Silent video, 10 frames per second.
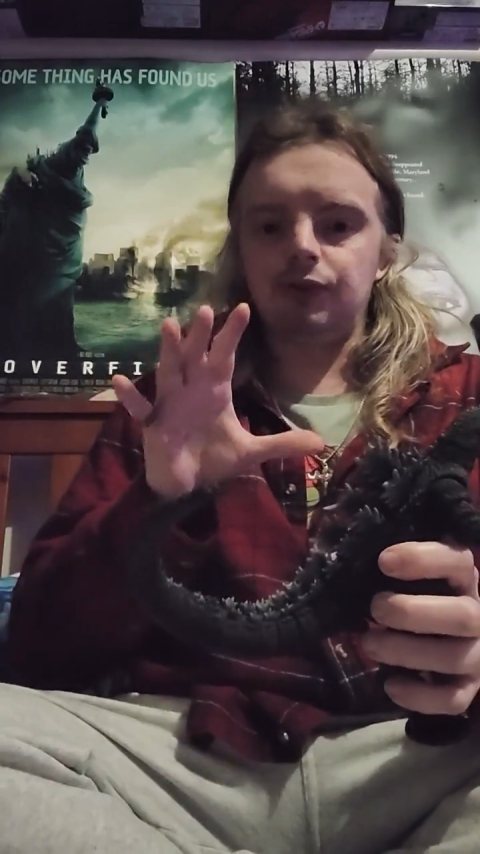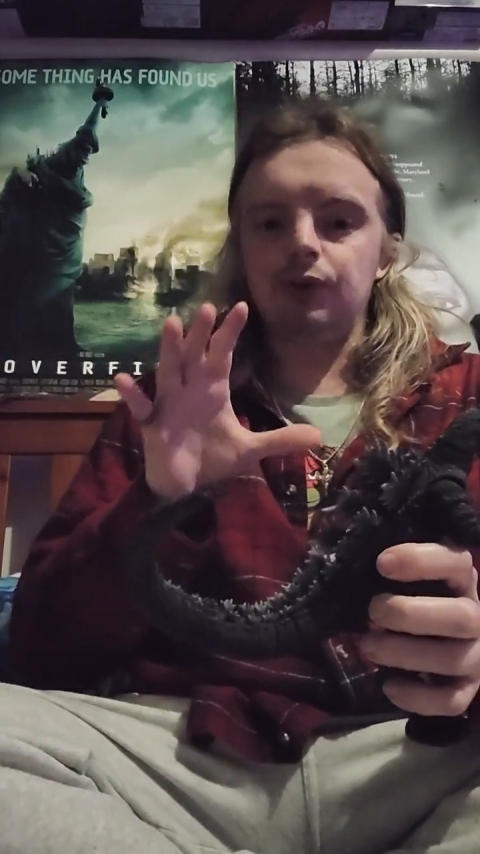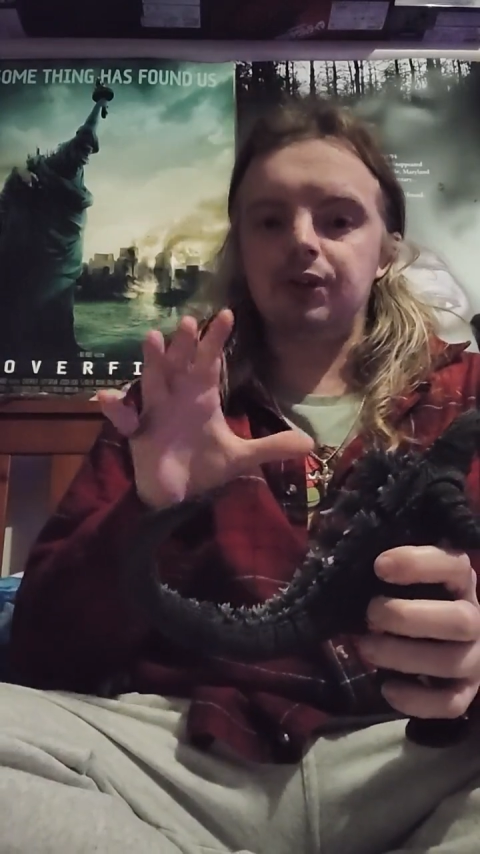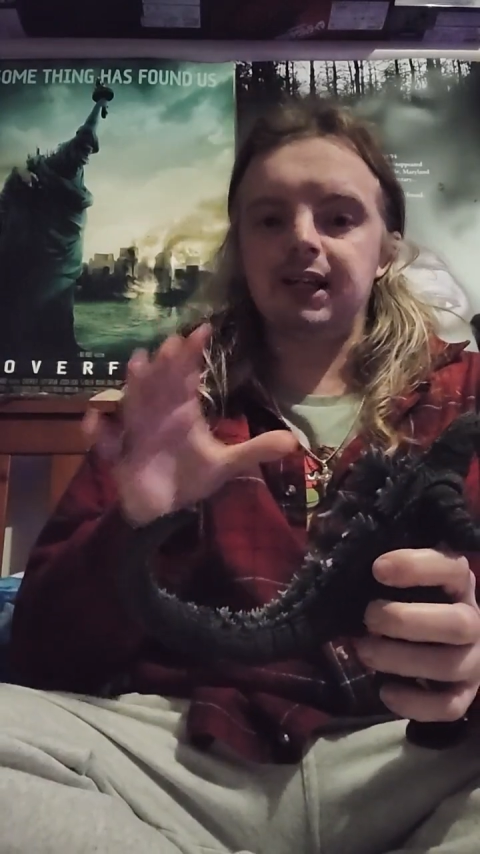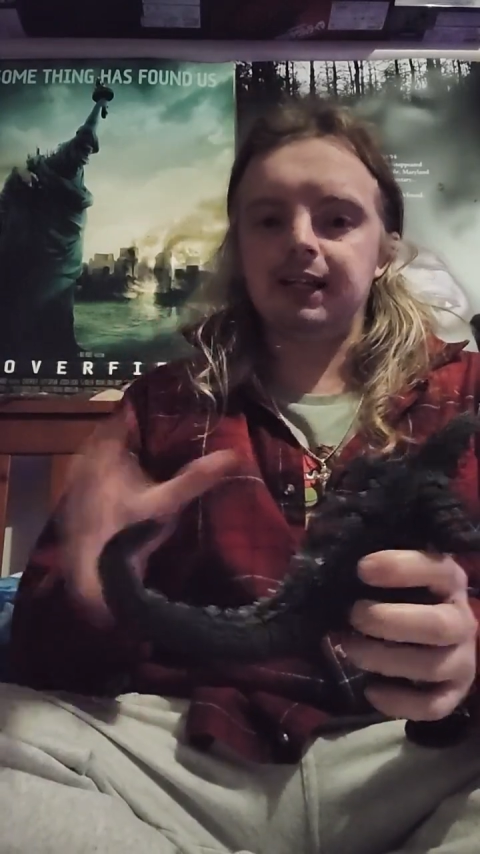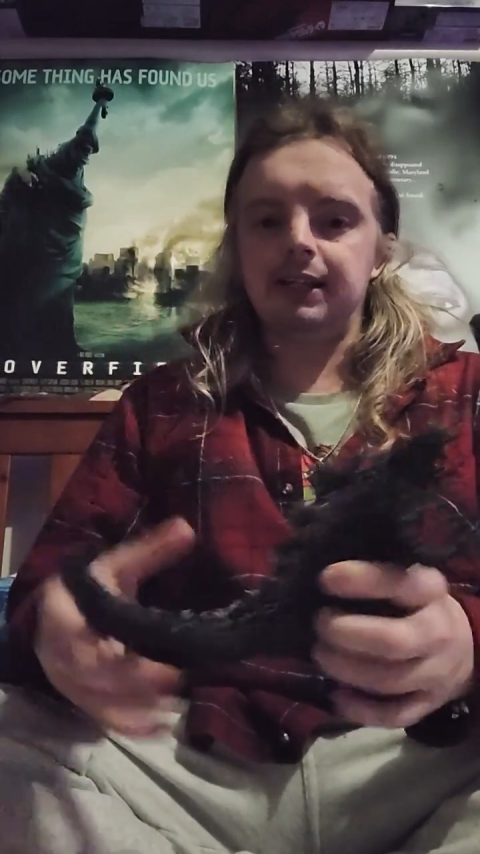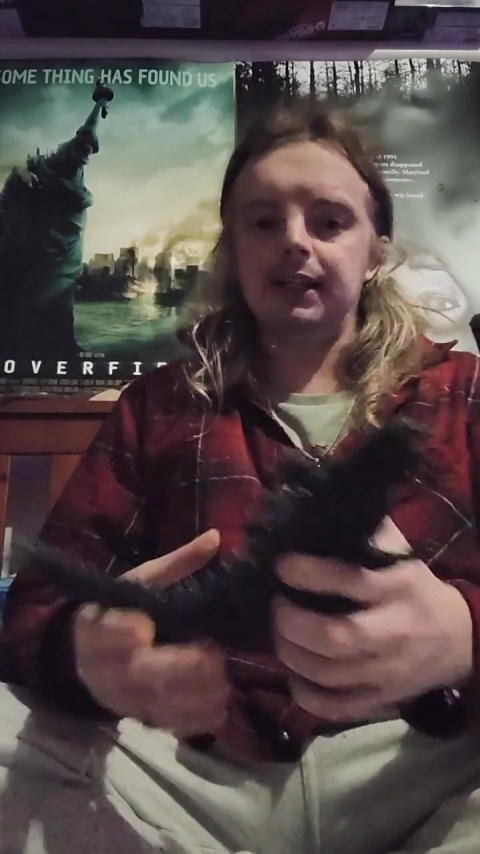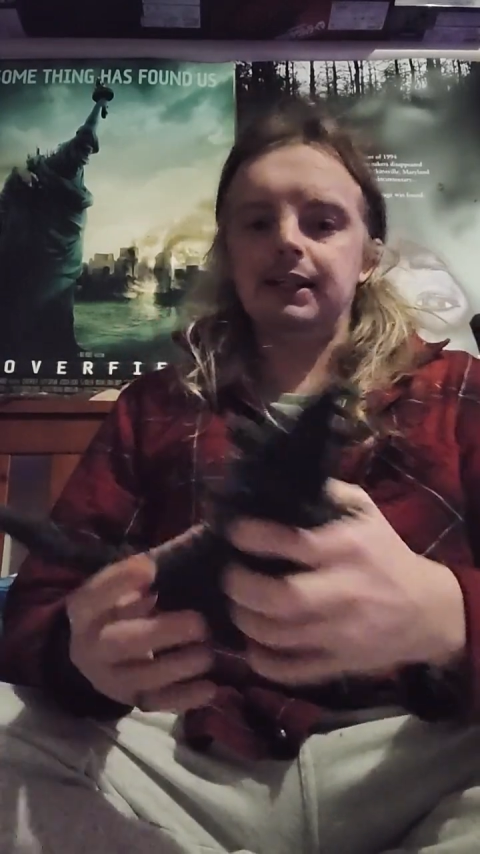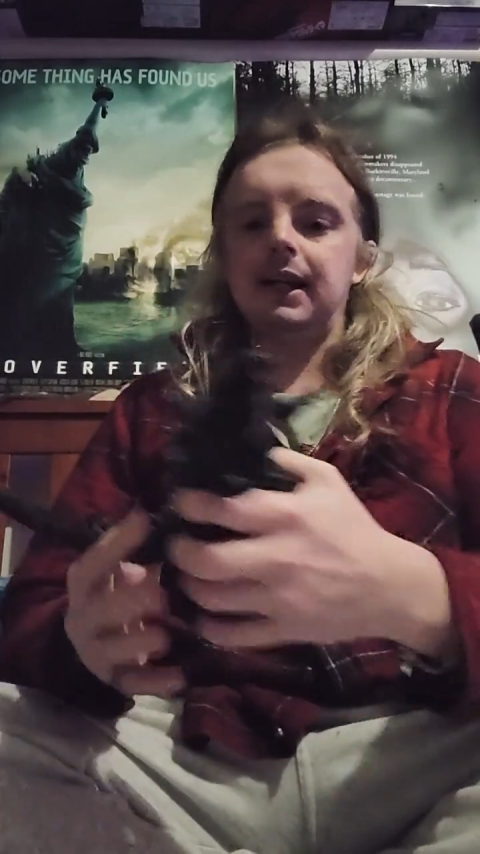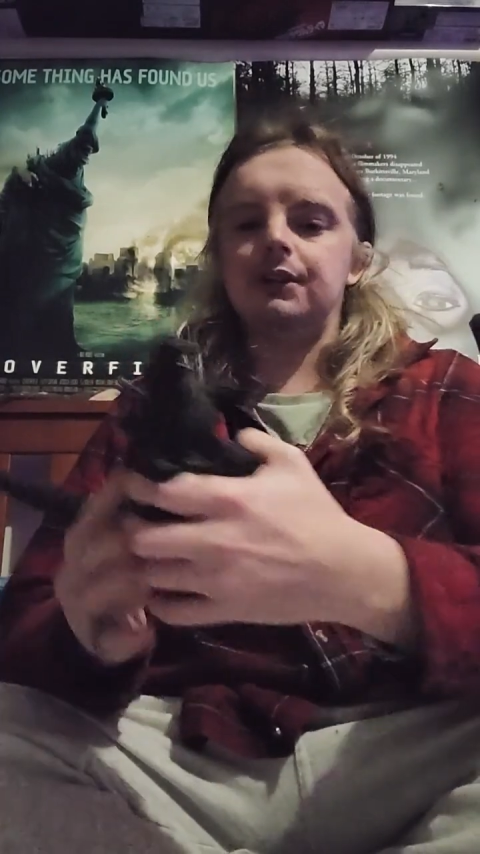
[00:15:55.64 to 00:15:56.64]
good
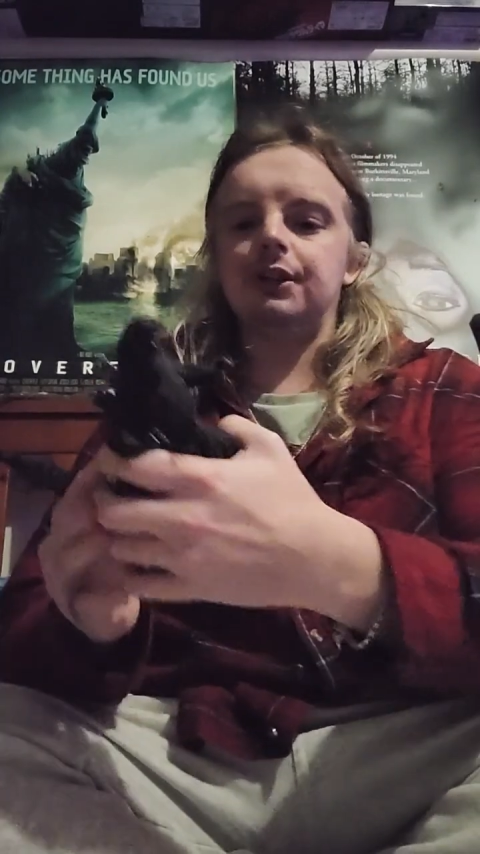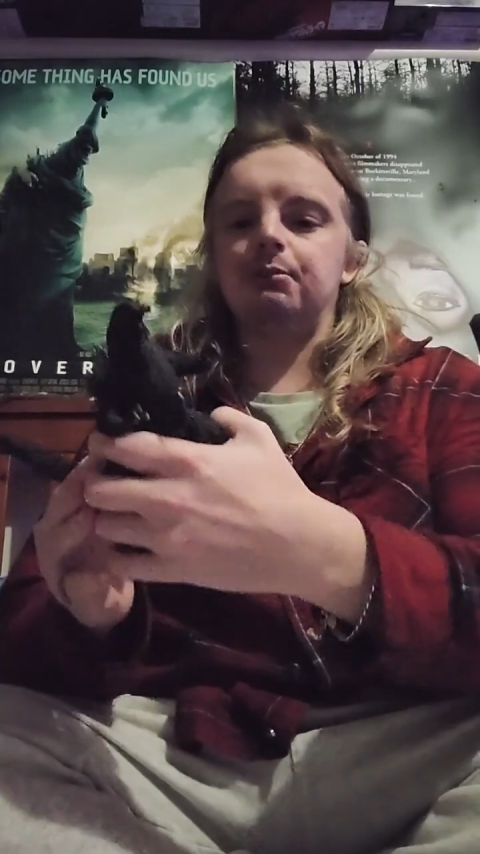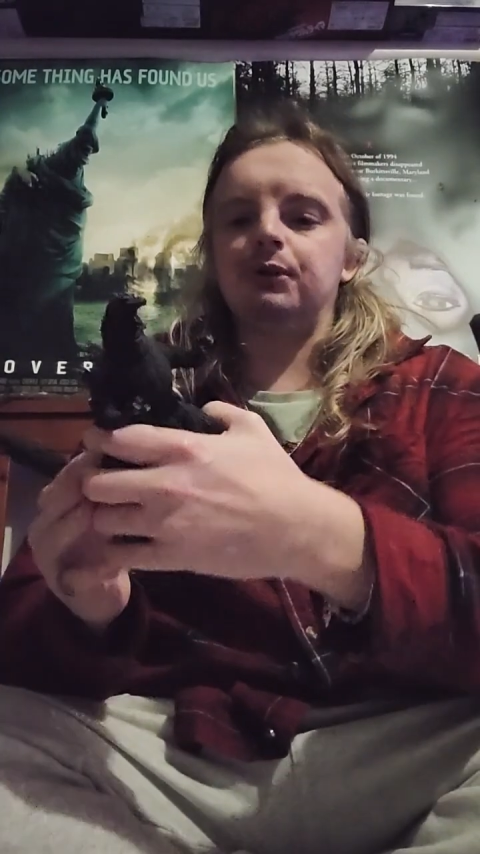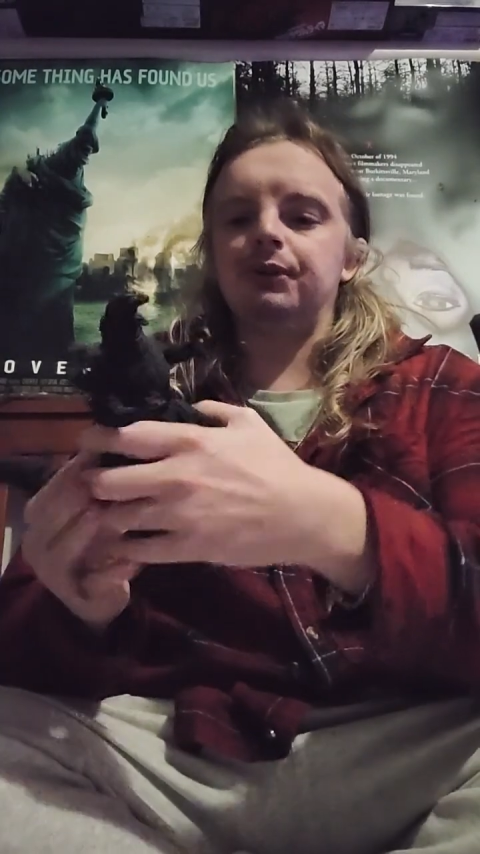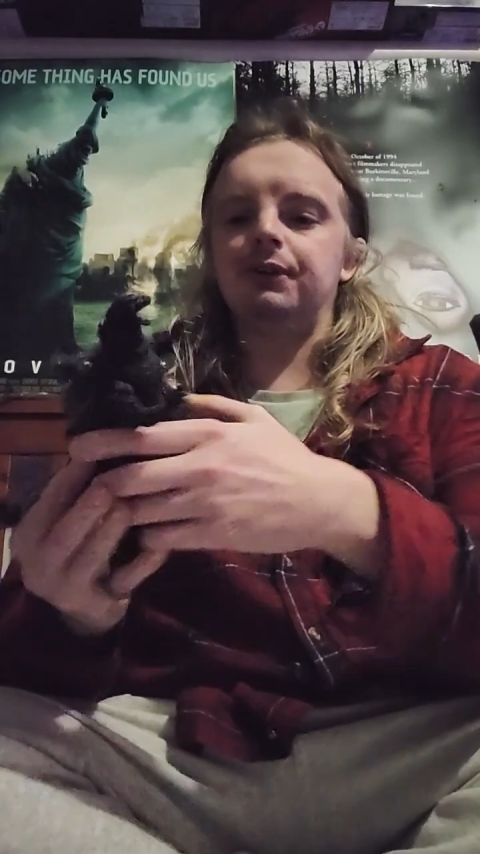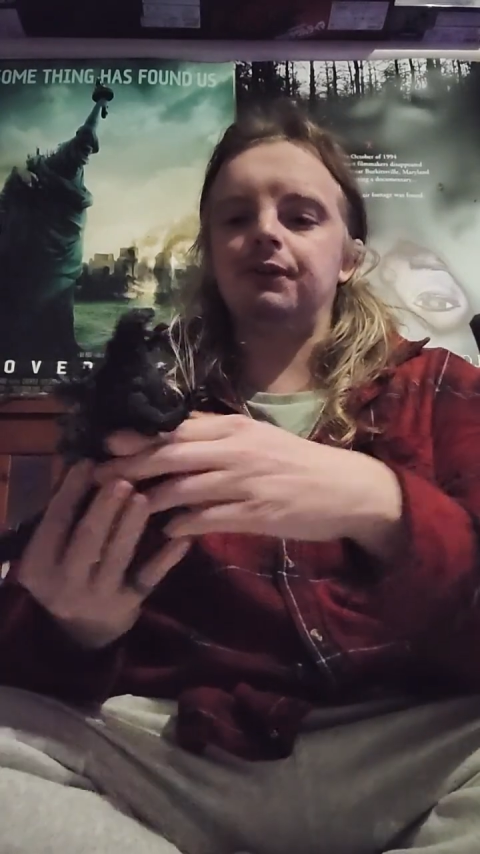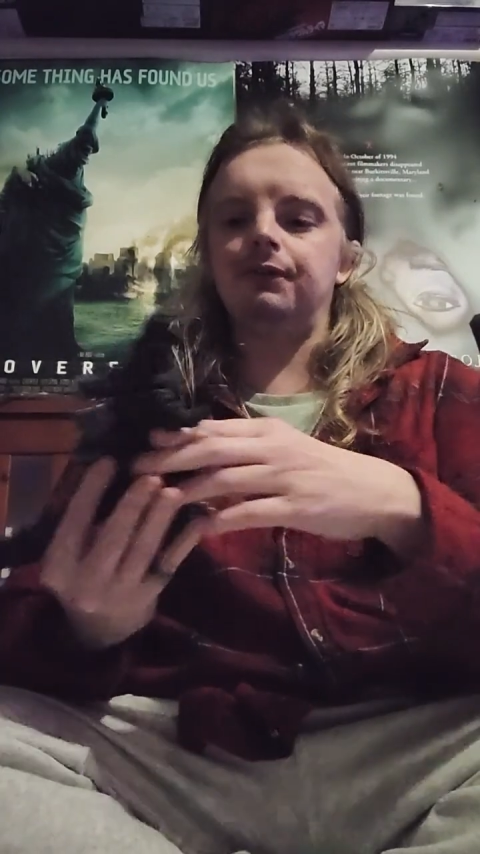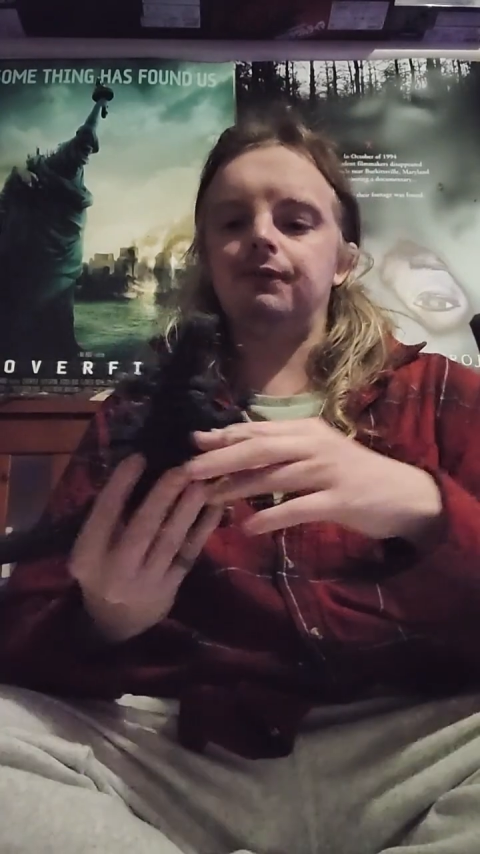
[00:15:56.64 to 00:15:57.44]
technique to actually put the